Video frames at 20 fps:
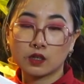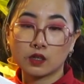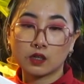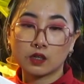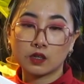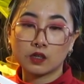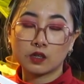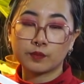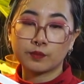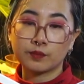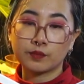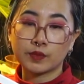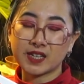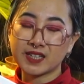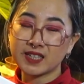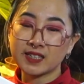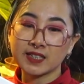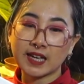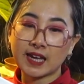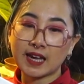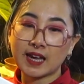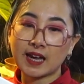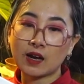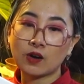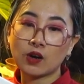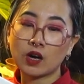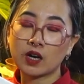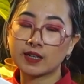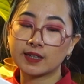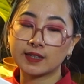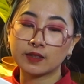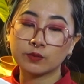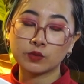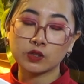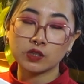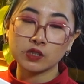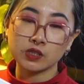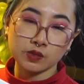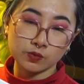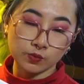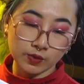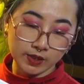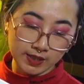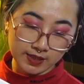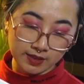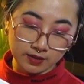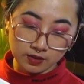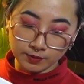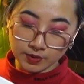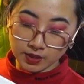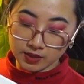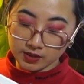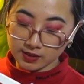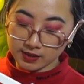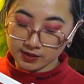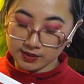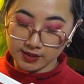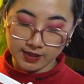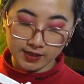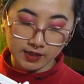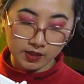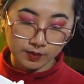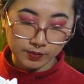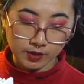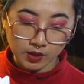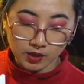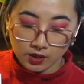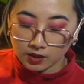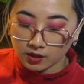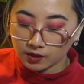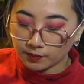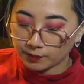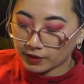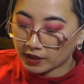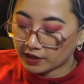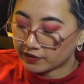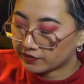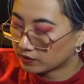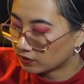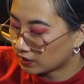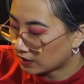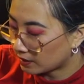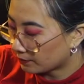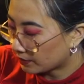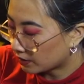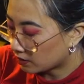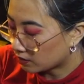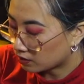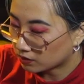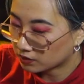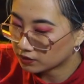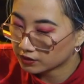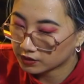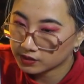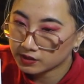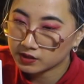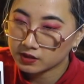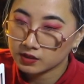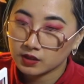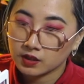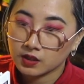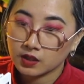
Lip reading: I didn't care how ugly it was when I did the masking tape, but I feel like because